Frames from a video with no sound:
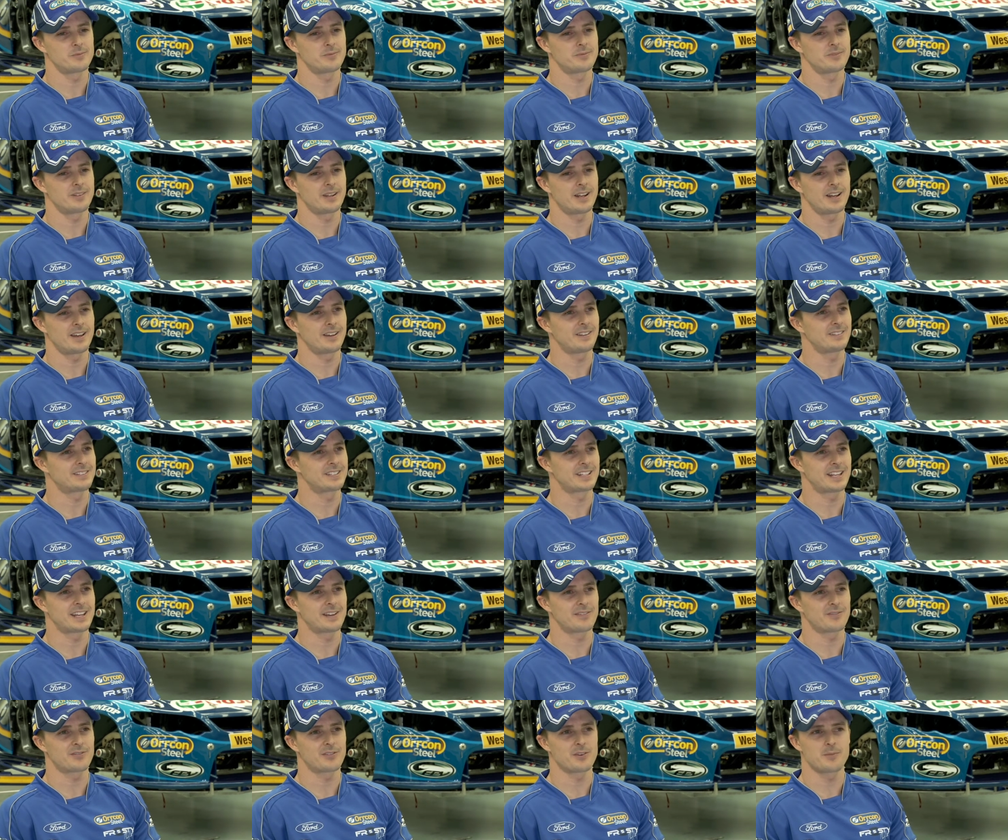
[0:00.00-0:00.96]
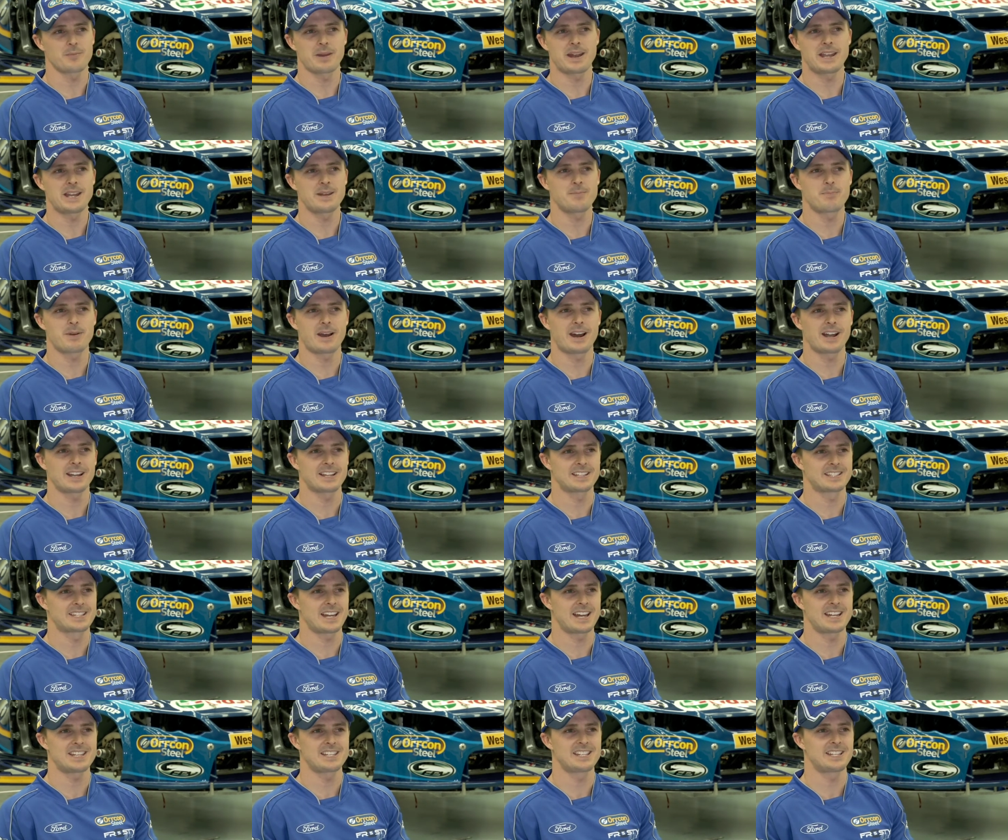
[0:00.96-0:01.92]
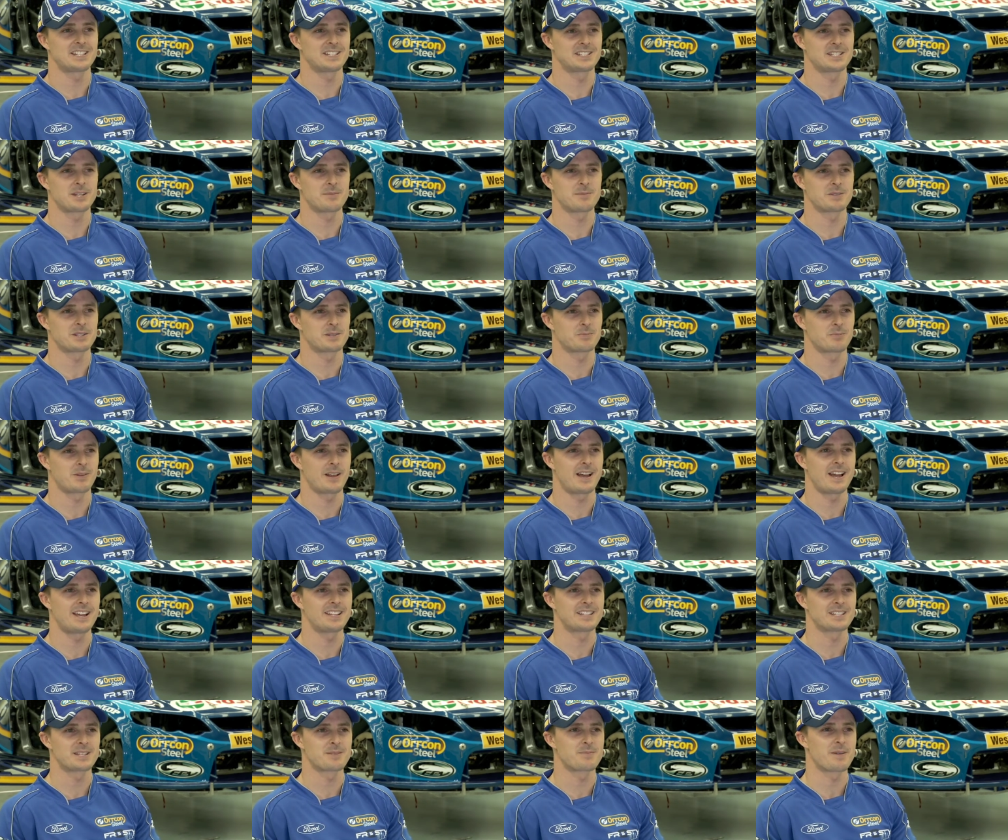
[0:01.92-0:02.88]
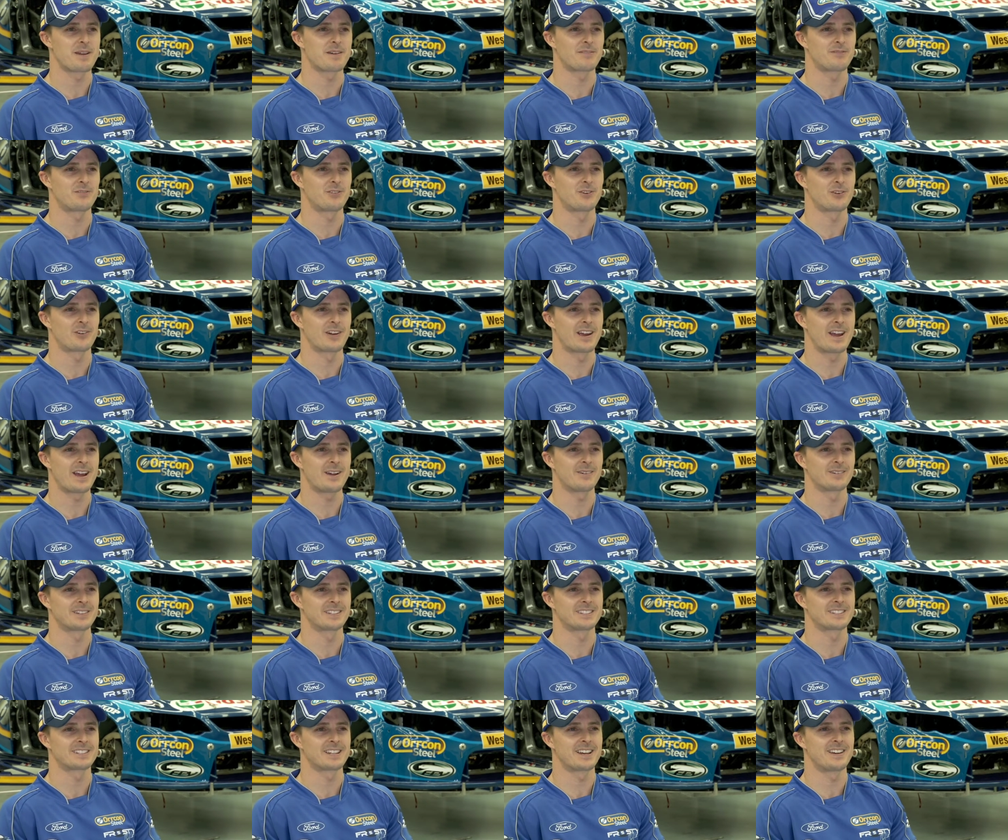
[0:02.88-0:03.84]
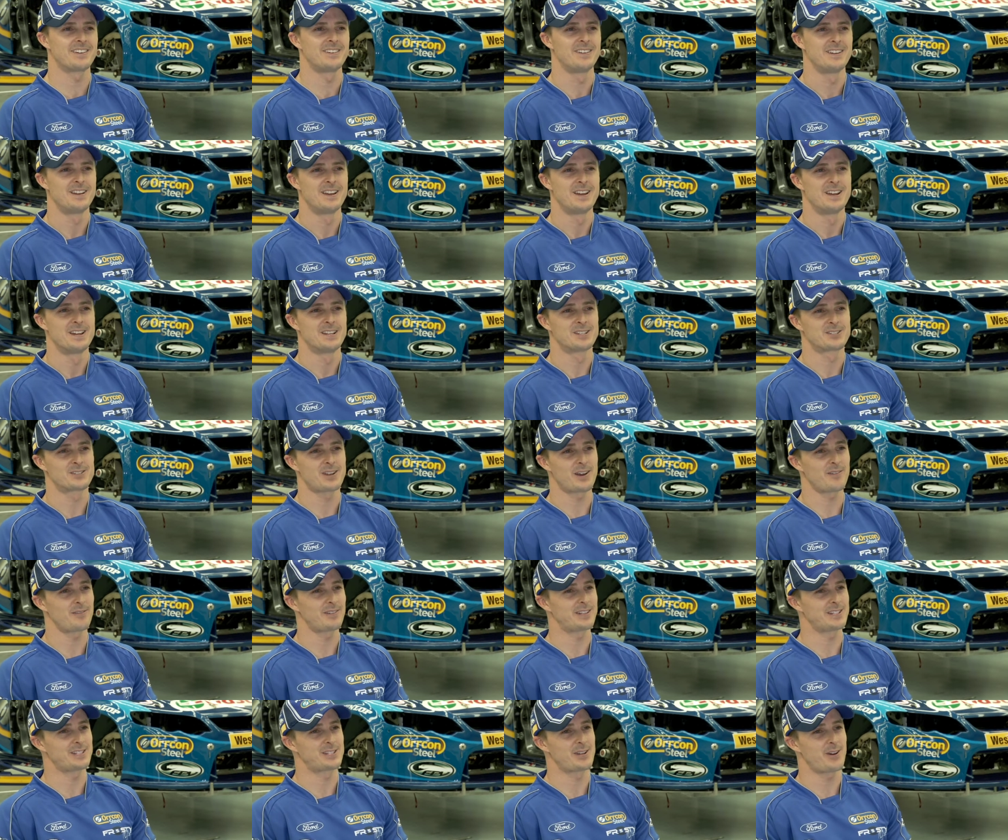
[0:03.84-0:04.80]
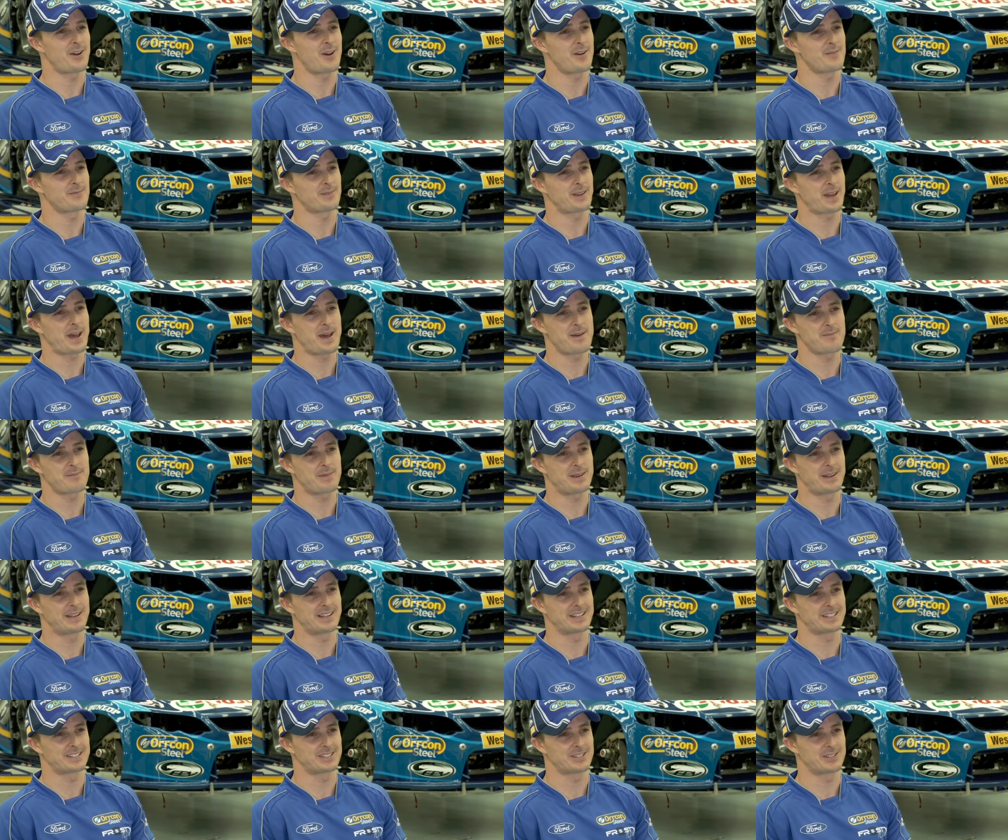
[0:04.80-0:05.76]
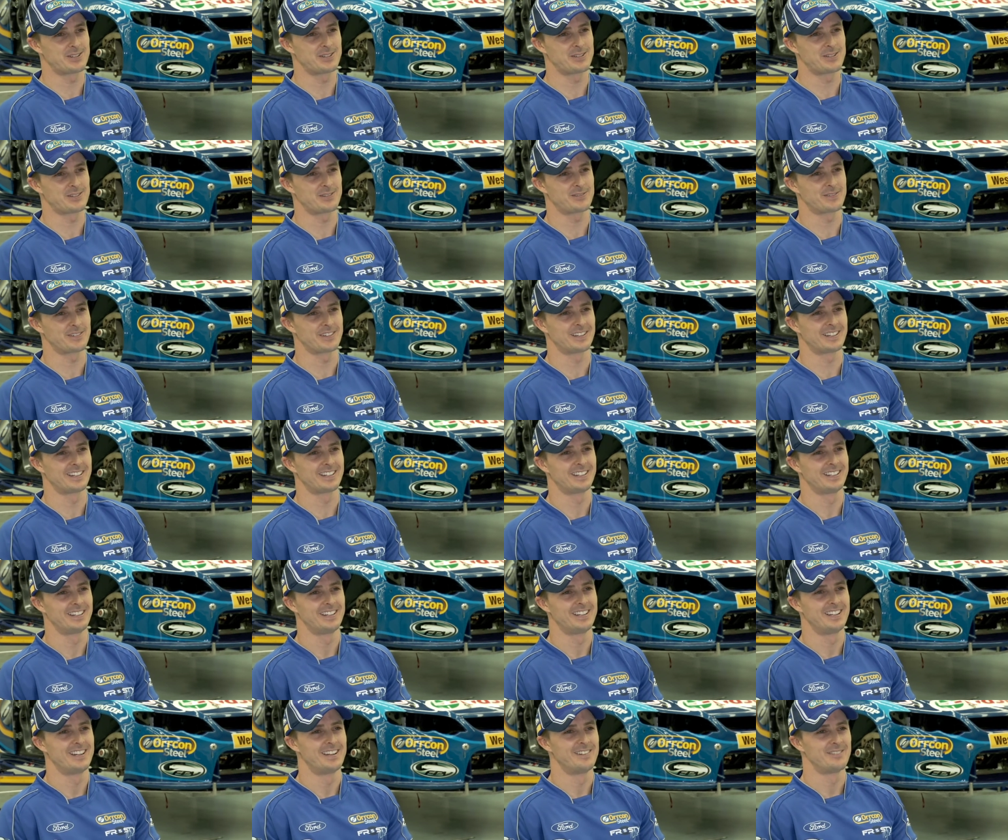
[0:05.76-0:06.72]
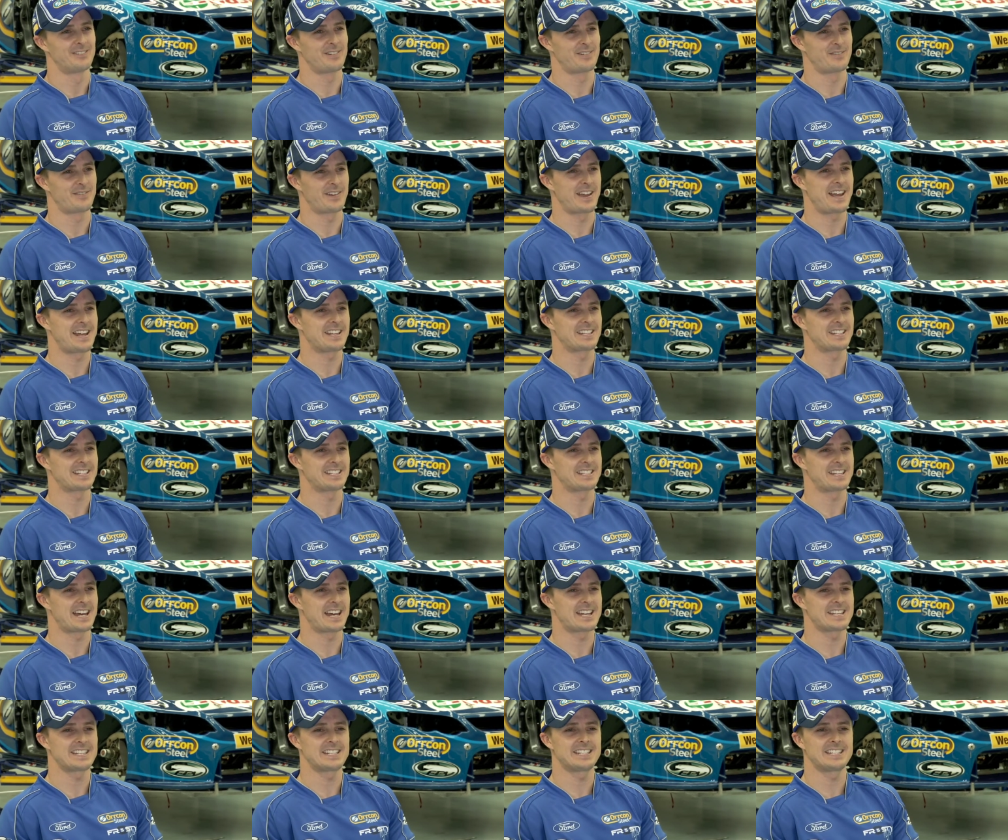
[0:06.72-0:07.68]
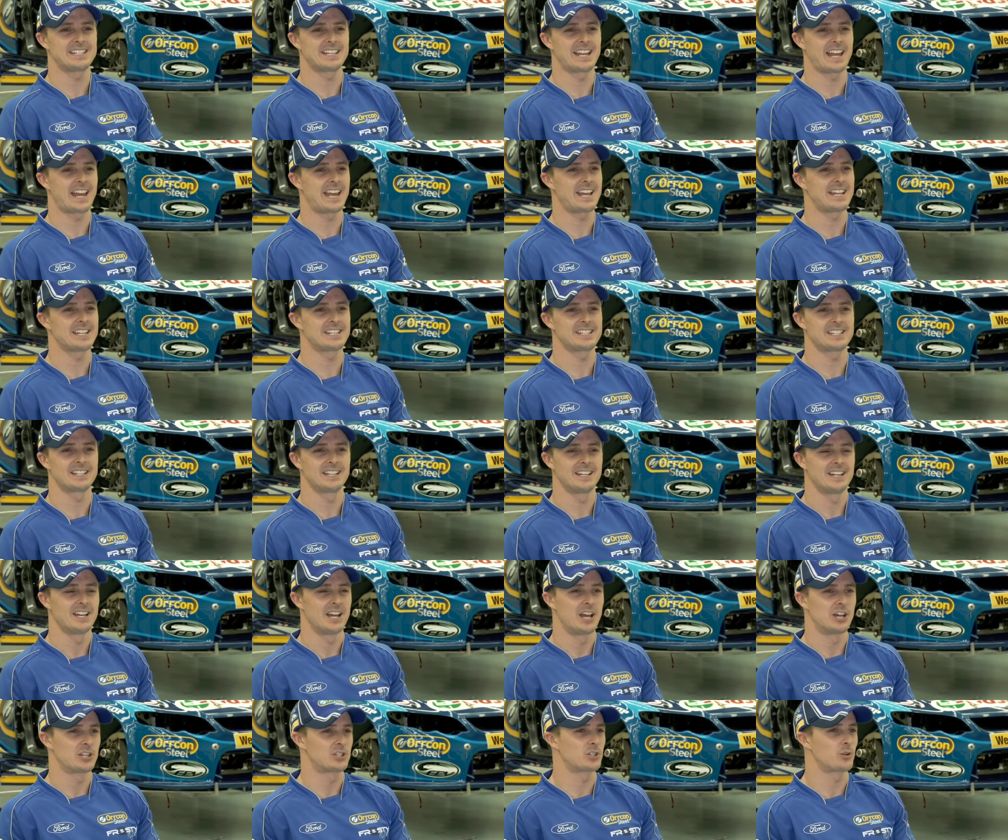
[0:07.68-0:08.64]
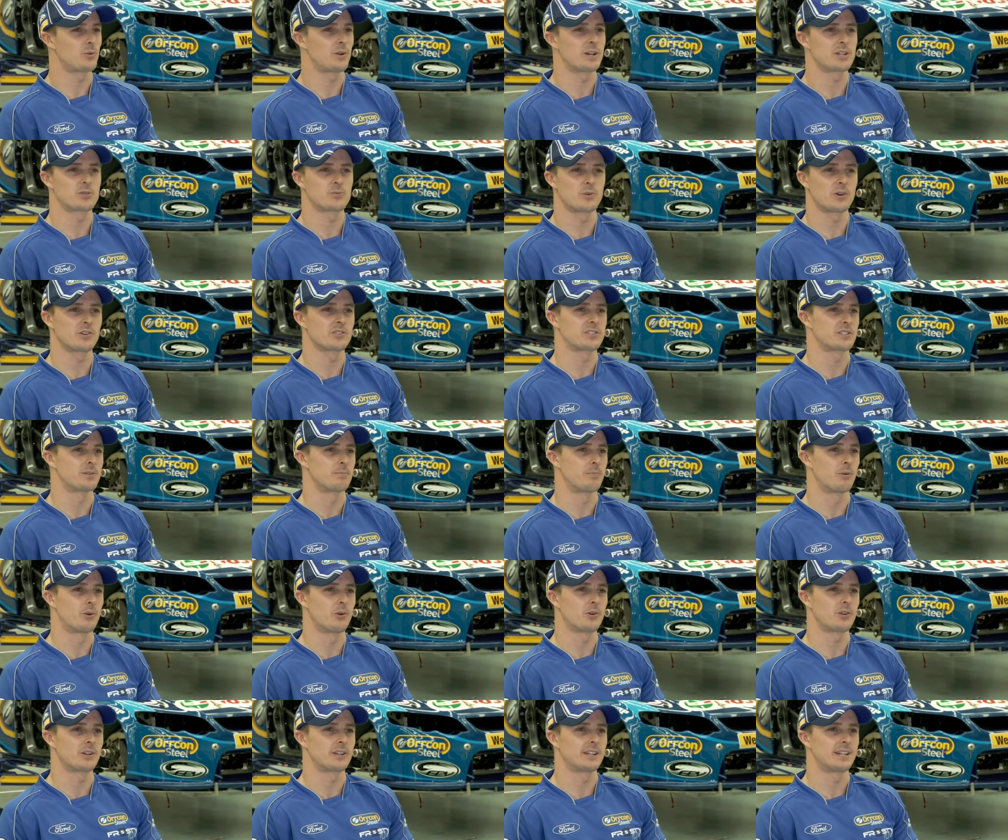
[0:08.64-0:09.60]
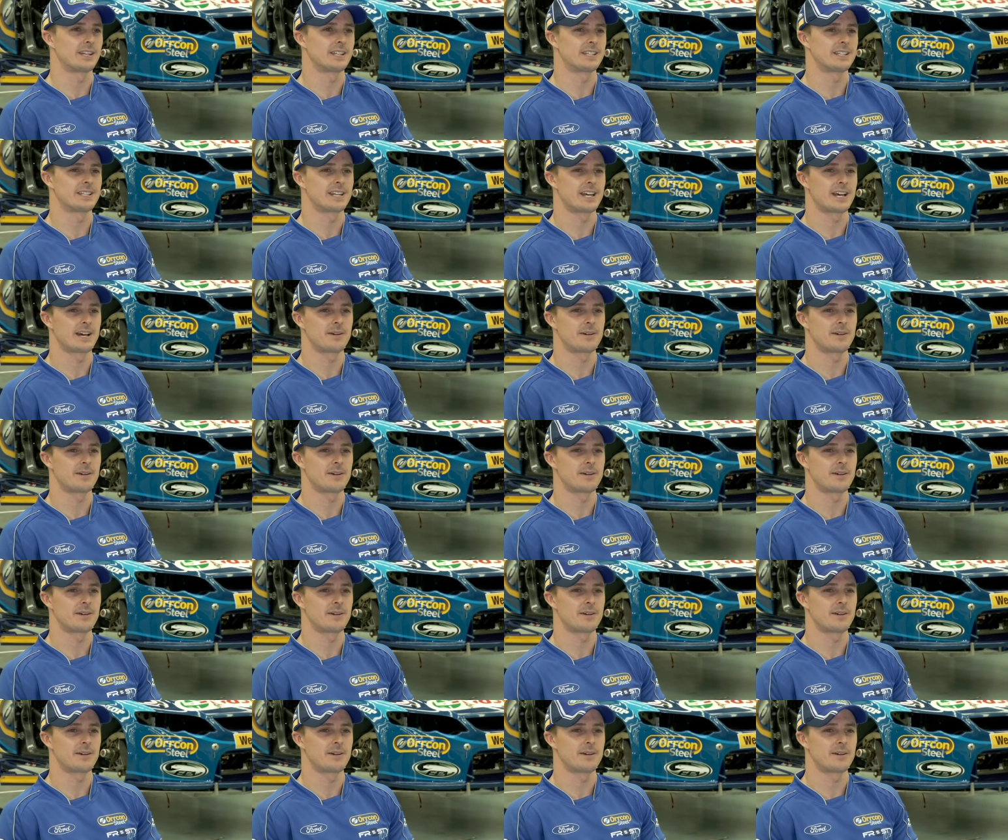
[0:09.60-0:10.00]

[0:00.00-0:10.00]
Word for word: you know, to get from any part of Tassie to Simmons Plains is about 4 hours, so travelling time can't be an excuse for fans in Tassie, and it's always well supported, and